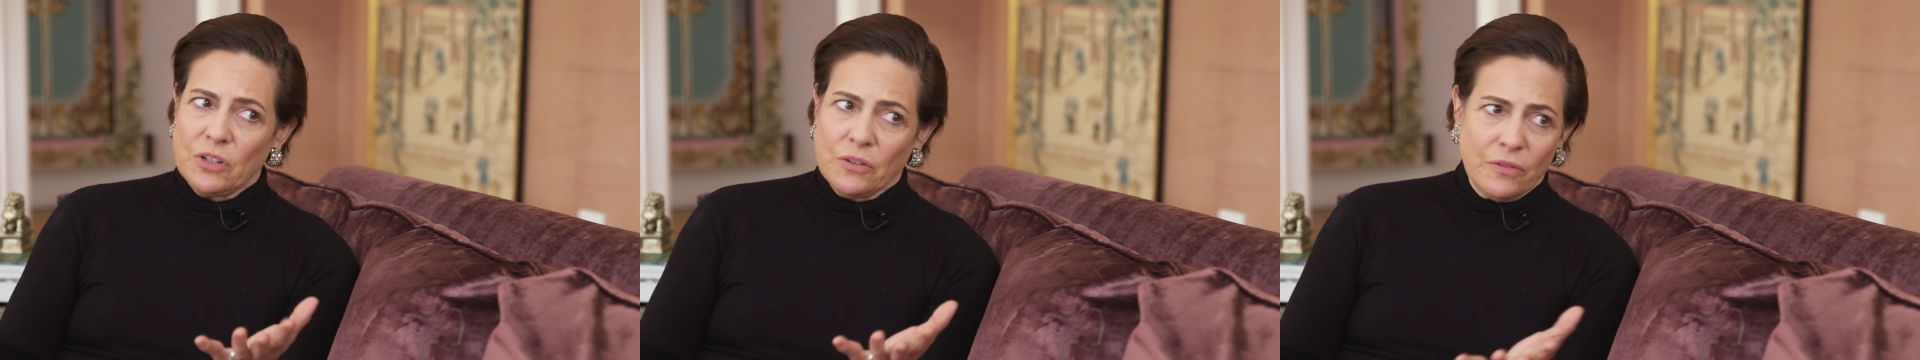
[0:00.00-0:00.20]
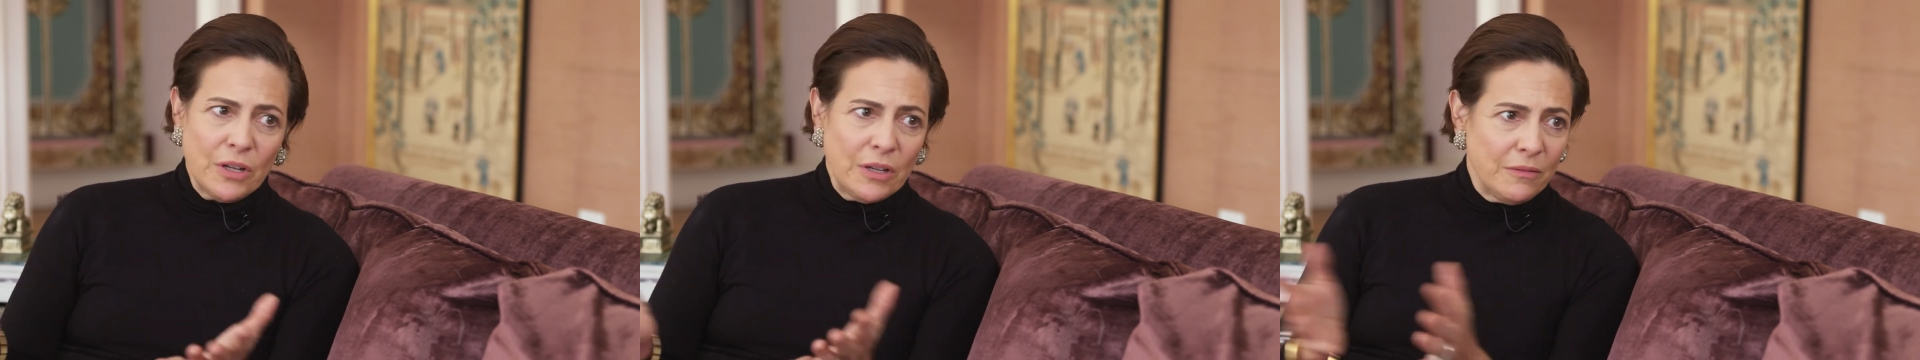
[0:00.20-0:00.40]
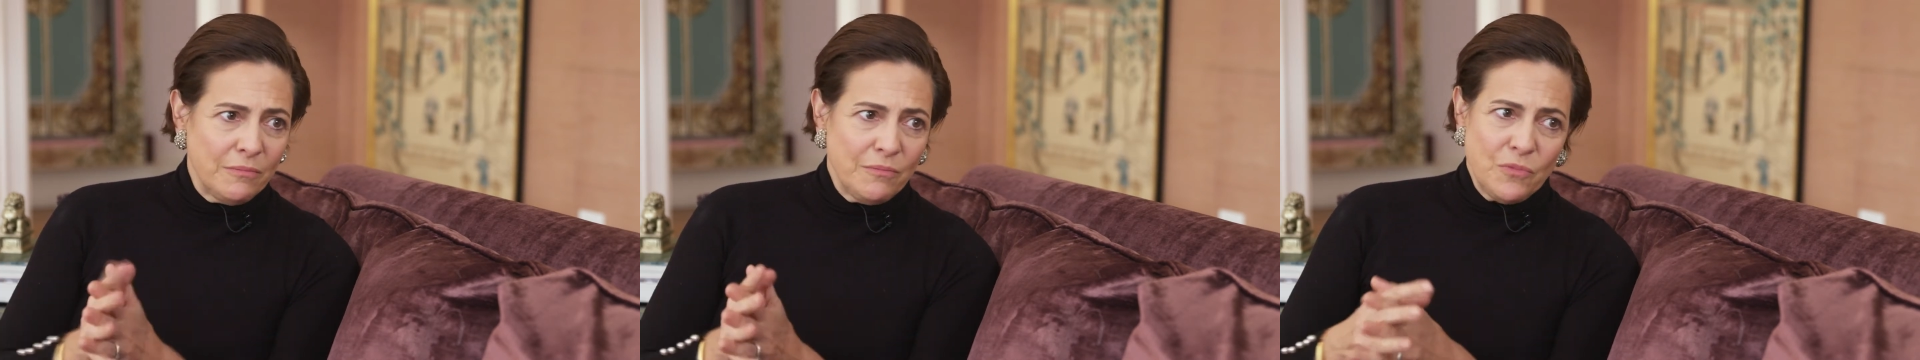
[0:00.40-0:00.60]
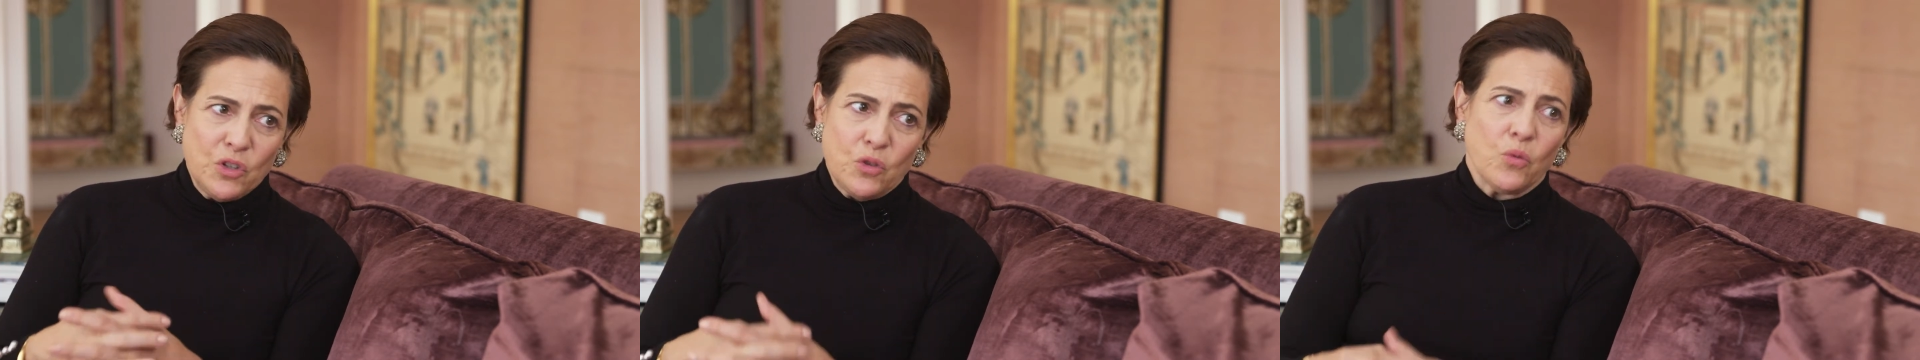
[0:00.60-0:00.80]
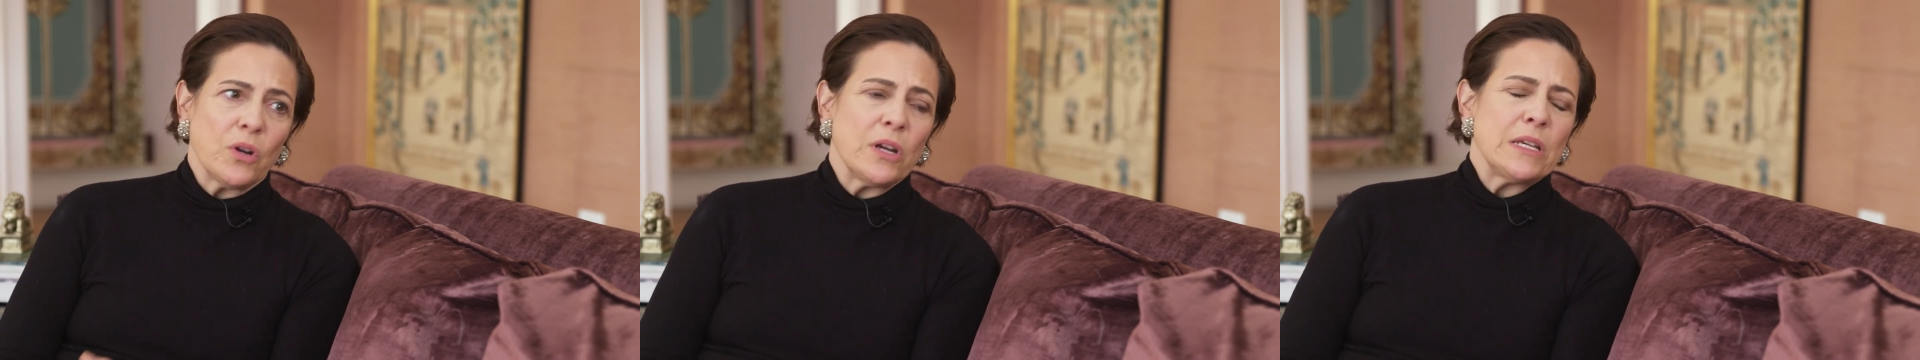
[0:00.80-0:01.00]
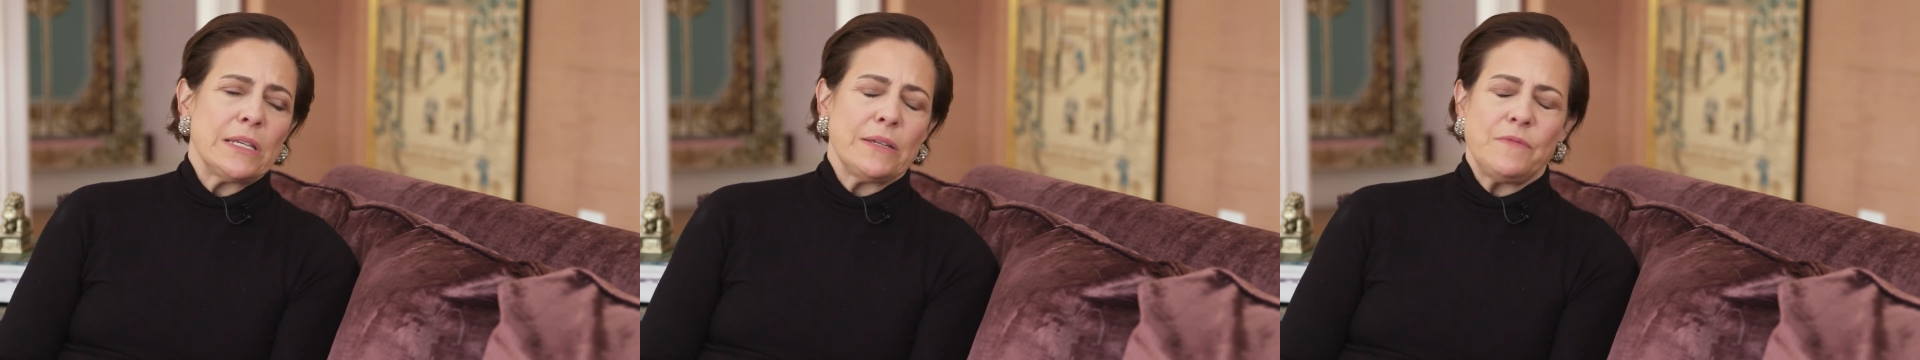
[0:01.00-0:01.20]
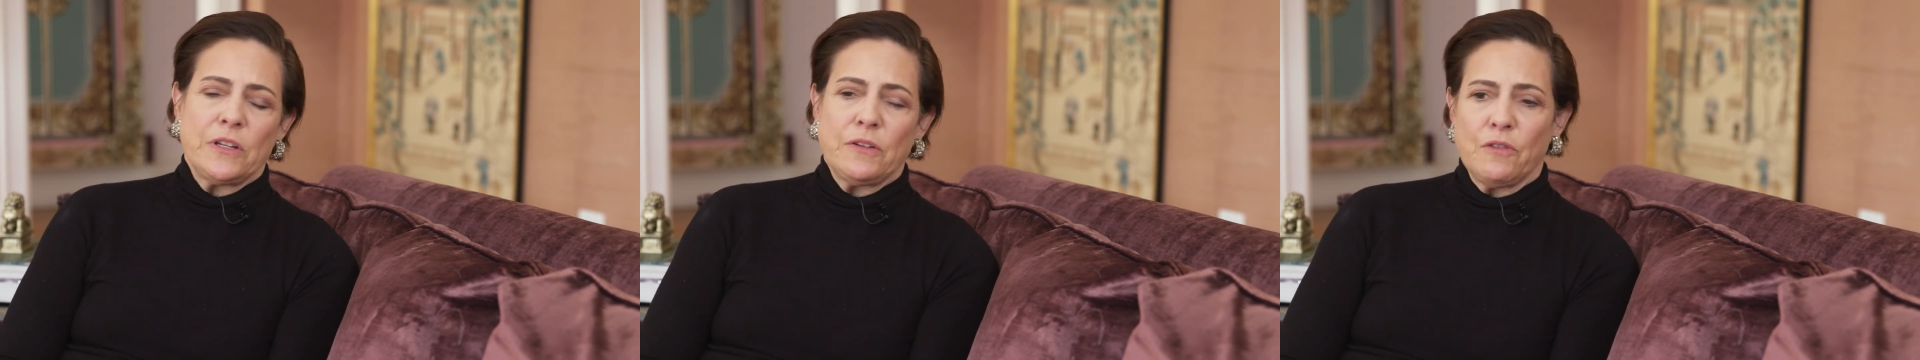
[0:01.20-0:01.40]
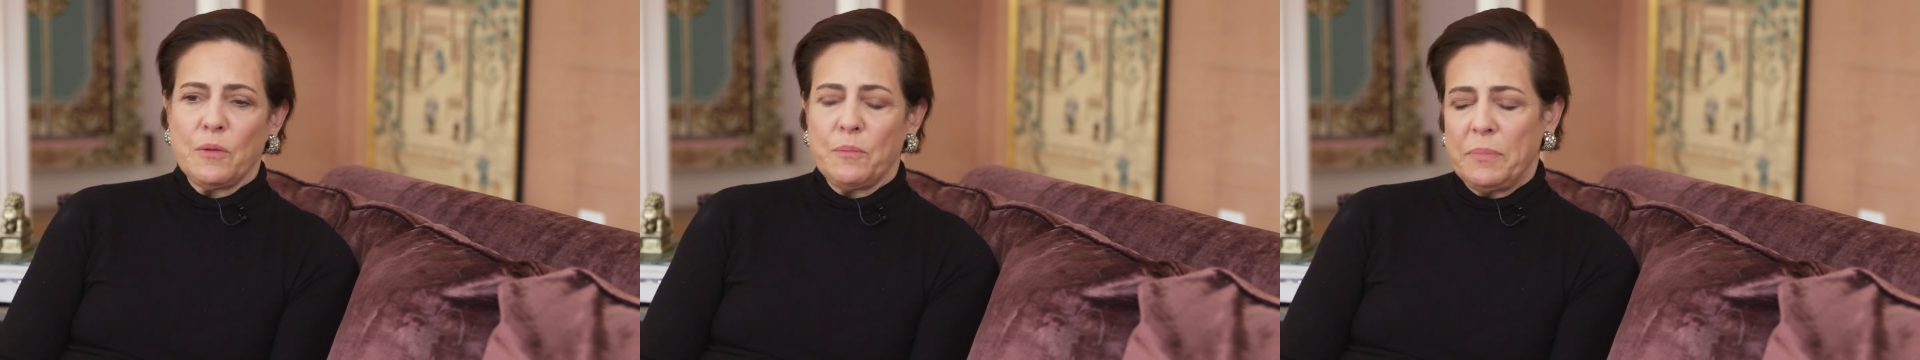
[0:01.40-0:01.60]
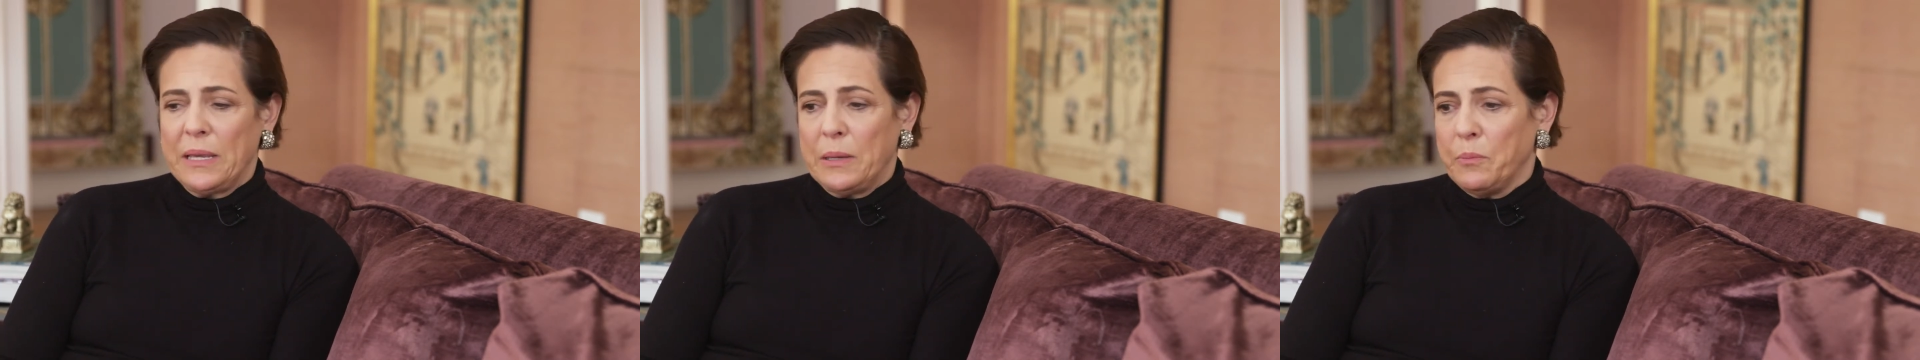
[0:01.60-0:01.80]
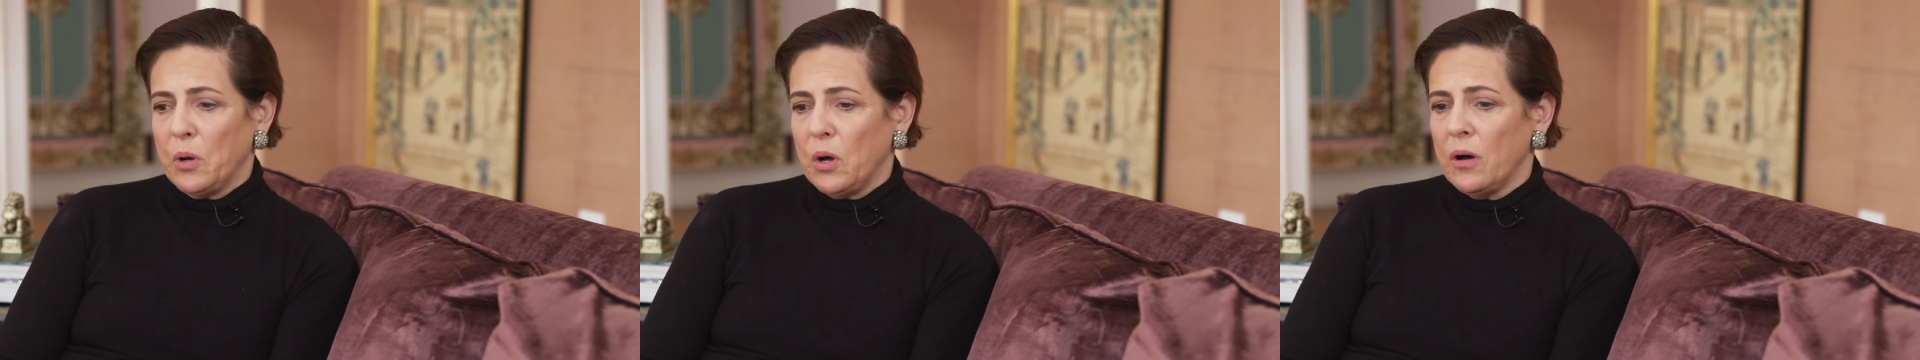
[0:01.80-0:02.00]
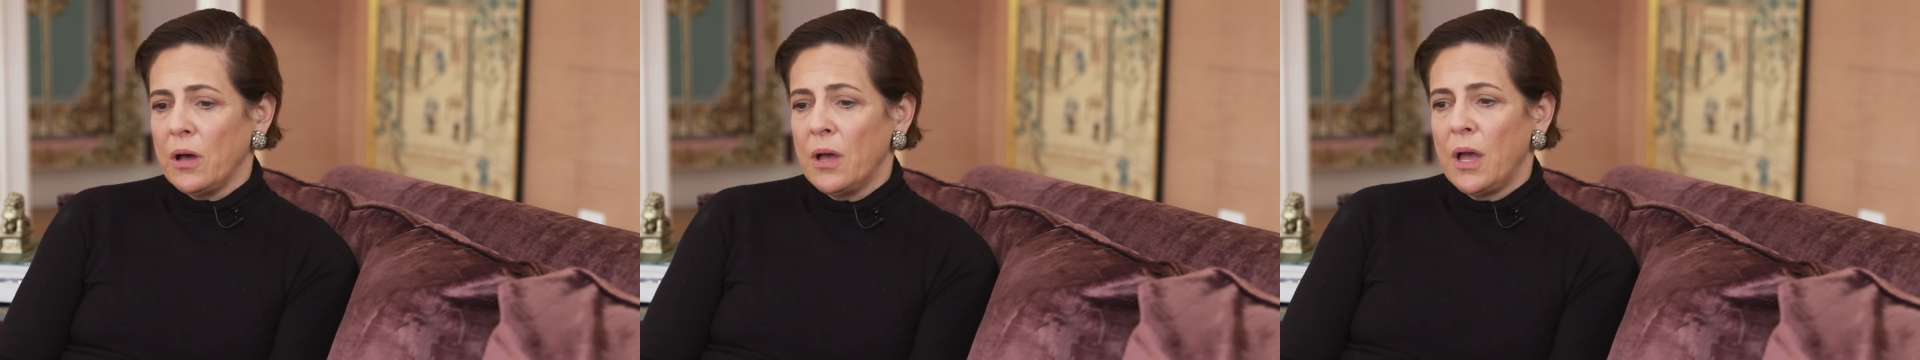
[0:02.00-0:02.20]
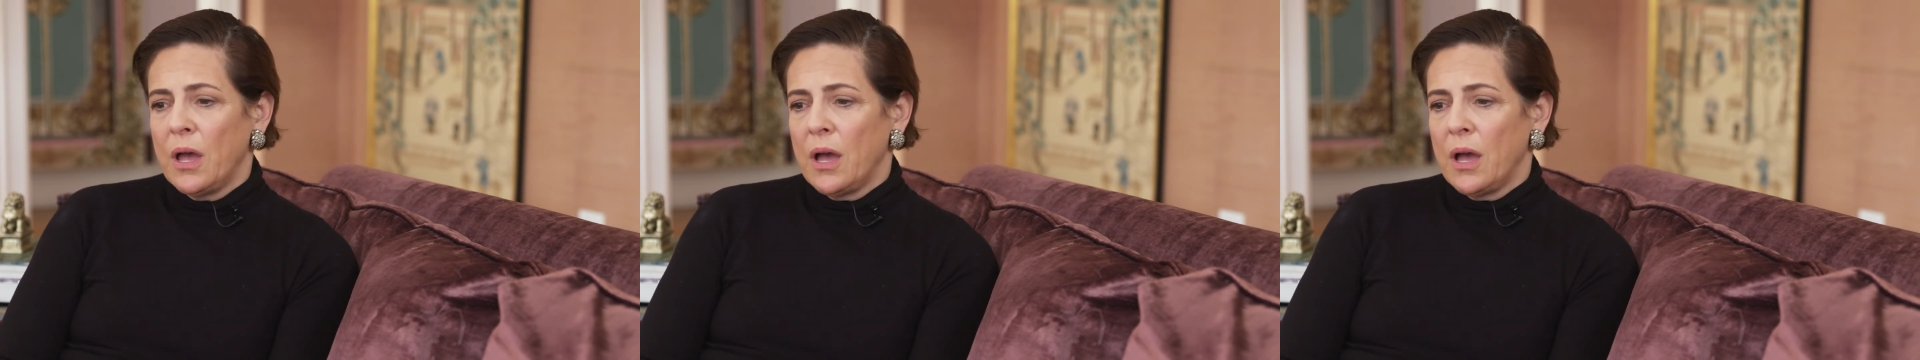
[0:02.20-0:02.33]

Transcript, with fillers: different stories of different people.